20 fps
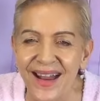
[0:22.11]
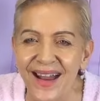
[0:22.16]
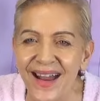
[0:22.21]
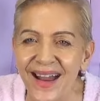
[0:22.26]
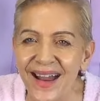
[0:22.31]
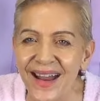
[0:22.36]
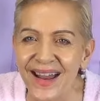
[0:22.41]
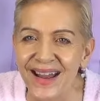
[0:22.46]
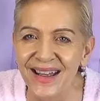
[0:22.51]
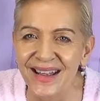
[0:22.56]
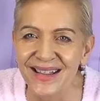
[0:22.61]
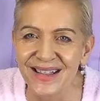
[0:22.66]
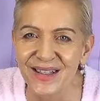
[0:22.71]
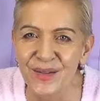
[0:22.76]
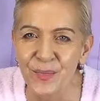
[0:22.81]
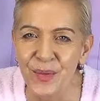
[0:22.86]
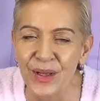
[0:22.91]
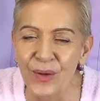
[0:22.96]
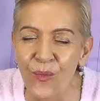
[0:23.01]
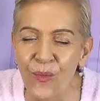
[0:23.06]

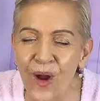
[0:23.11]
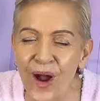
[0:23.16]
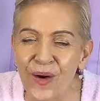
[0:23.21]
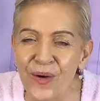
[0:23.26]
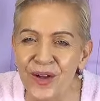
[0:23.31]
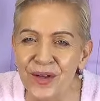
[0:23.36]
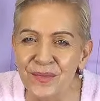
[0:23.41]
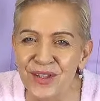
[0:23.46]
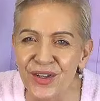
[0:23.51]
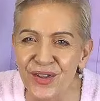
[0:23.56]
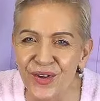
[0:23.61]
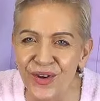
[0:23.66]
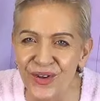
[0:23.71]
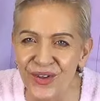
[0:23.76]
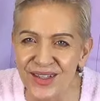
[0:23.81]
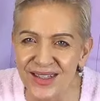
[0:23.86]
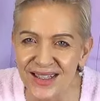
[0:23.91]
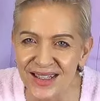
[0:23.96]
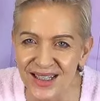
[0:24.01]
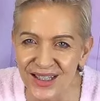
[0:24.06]
And big welcome to
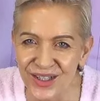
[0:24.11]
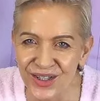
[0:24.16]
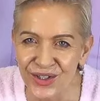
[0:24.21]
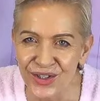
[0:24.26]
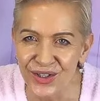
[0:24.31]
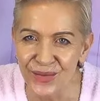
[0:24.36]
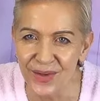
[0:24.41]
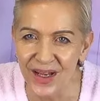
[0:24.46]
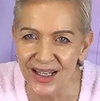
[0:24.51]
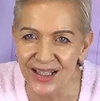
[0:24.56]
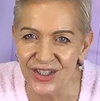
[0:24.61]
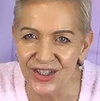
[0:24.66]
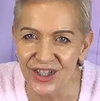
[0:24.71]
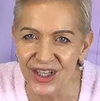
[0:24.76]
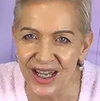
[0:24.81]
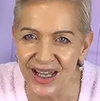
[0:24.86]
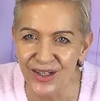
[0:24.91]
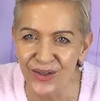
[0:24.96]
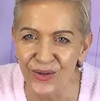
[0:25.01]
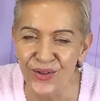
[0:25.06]
those that are new to my
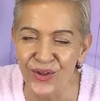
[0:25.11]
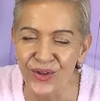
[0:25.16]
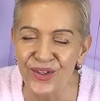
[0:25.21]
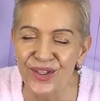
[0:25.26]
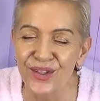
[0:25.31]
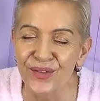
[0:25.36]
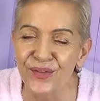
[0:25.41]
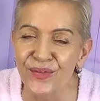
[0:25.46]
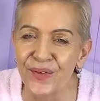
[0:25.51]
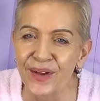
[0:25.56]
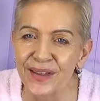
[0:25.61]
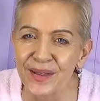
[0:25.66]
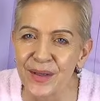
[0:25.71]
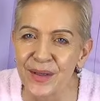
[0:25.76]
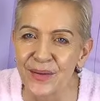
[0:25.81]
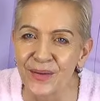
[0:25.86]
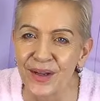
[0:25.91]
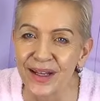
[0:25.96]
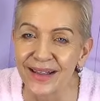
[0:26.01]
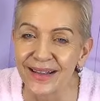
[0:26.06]
channel, those that follow me
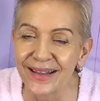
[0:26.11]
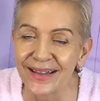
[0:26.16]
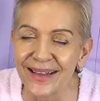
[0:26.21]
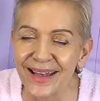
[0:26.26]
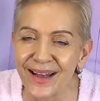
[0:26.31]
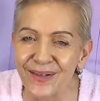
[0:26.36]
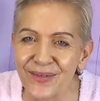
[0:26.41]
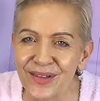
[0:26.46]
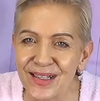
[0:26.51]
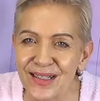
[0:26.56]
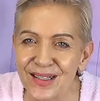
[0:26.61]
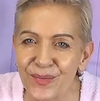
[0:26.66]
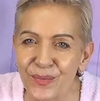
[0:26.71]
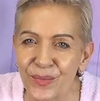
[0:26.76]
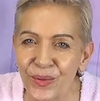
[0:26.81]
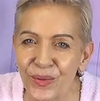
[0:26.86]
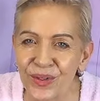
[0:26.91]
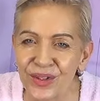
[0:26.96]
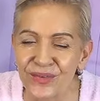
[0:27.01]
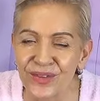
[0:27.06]
regularly. Love your
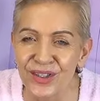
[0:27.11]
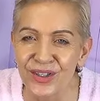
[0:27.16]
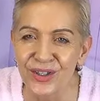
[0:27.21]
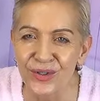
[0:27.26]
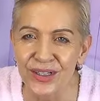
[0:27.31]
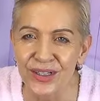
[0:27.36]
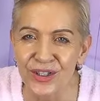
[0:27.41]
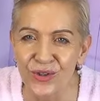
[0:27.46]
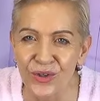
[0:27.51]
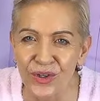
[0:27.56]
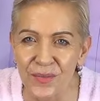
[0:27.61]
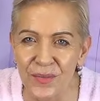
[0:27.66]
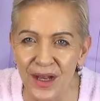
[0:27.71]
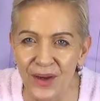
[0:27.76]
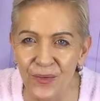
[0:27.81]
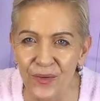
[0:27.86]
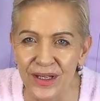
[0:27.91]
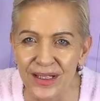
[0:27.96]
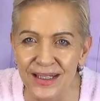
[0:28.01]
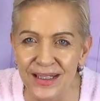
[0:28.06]
support. If you do enjoy my
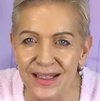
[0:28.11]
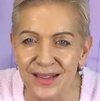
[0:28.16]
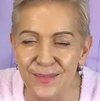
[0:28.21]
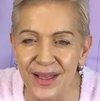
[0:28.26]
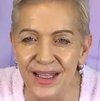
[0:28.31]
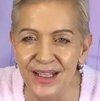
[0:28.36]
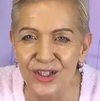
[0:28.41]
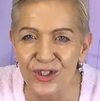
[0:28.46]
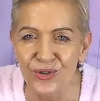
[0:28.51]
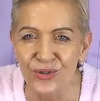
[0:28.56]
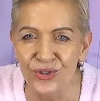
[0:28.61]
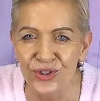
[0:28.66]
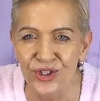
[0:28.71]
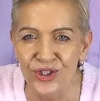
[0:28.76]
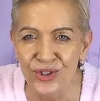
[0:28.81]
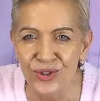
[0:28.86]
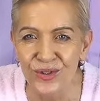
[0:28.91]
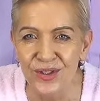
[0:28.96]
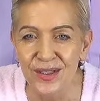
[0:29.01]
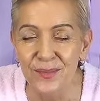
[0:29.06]
readings, make sure
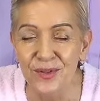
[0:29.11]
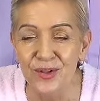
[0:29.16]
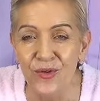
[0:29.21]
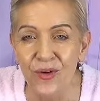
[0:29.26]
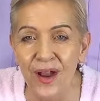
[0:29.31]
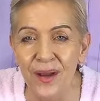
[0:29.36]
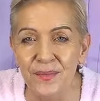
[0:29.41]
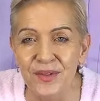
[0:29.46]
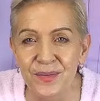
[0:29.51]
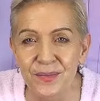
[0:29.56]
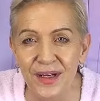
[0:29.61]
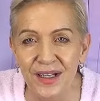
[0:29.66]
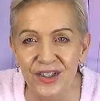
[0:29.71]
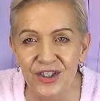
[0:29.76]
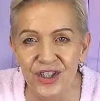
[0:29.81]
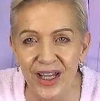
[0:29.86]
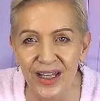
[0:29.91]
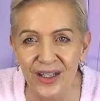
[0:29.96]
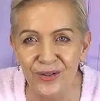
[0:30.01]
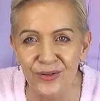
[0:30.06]
to subscribe to my
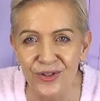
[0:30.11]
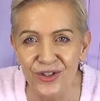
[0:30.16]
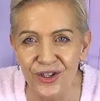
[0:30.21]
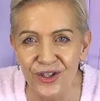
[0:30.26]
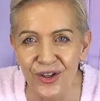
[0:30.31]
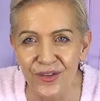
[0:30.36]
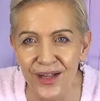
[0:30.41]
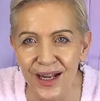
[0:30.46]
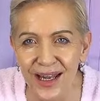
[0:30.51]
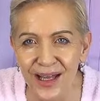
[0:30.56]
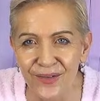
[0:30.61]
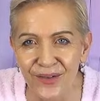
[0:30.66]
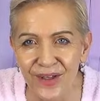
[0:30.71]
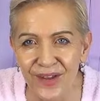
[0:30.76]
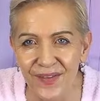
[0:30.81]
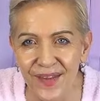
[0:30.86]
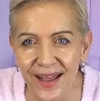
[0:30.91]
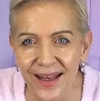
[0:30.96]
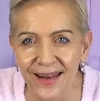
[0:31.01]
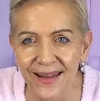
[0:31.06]
channel. Show the love,
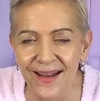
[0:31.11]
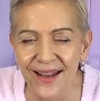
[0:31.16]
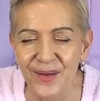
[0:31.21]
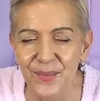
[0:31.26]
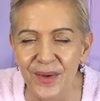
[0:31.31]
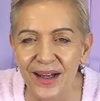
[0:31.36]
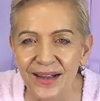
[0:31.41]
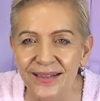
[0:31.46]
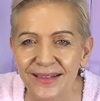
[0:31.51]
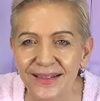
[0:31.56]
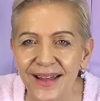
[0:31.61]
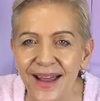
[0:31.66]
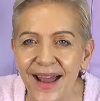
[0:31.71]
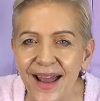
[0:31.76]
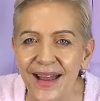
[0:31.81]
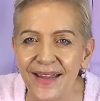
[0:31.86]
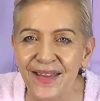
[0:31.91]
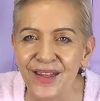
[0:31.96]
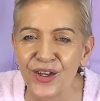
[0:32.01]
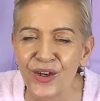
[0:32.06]
hit that like button
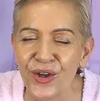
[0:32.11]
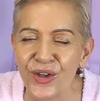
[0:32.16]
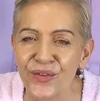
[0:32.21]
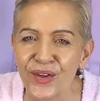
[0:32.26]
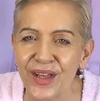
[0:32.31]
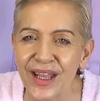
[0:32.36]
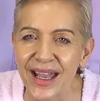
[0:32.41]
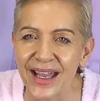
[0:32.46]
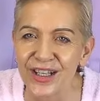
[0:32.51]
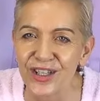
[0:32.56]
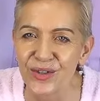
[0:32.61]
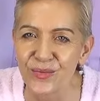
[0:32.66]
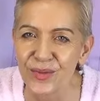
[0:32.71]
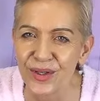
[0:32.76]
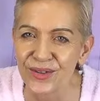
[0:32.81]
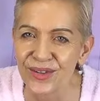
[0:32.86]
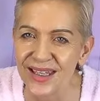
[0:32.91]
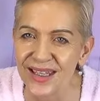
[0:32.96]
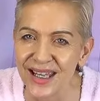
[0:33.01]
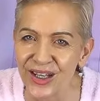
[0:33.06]
and the notification
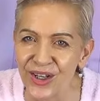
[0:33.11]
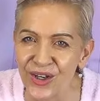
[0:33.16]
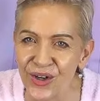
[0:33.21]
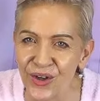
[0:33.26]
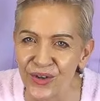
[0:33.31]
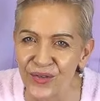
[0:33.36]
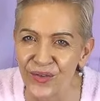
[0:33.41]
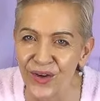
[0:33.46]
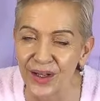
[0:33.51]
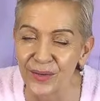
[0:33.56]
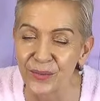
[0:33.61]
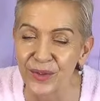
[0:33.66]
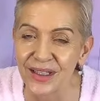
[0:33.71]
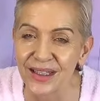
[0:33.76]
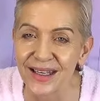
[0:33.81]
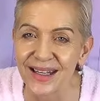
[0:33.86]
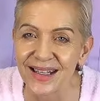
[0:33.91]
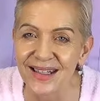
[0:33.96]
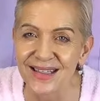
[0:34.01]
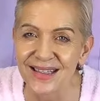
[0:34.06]
bell to get notified when your
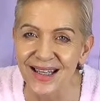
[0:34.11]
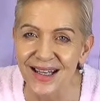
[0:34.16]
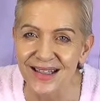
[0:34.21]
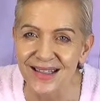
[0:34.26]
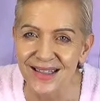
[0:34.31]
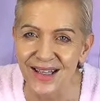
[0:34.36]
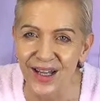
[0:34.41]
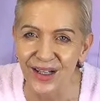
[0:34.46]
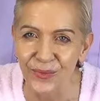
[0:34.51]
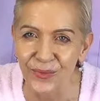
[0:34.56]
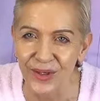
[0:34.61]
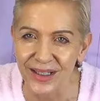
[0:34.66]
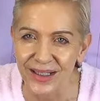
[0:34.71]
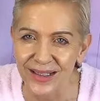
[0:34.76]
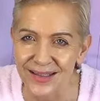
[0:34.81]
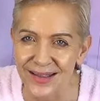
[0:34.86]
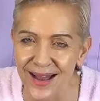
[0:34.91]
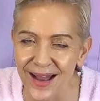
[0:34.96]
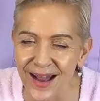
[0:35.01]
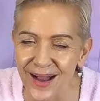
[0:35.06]
next star sign
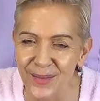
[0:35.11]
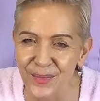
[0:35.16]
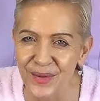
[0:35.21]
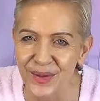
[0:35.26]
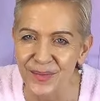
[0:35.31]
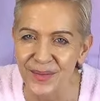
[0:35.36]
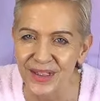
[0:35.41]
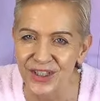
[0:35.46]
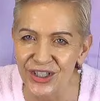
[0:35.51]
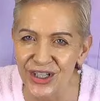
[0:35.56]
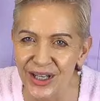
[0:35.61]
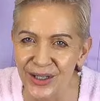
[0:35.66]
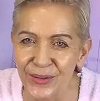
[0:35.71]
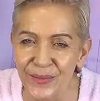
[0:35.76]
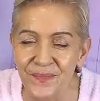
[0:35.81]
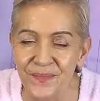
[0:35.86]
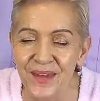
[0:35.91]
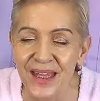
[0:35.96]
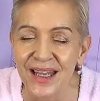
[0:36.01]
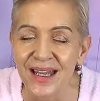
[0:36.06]
readings up on my channel.